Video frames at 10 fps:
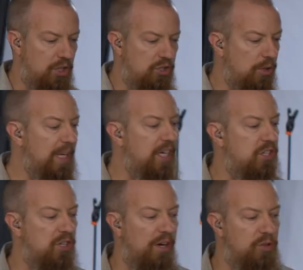some
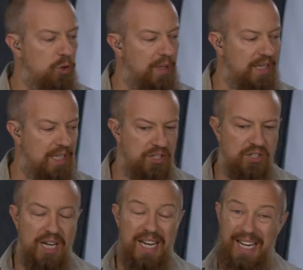cases of doing
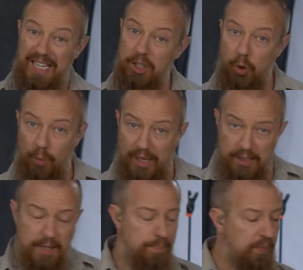this
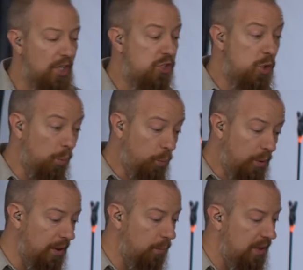incorrectly so you can
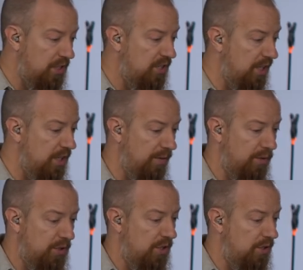really, really see the
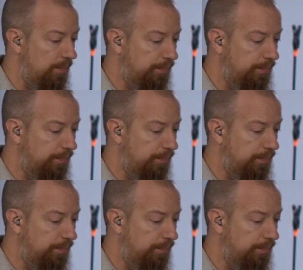differences.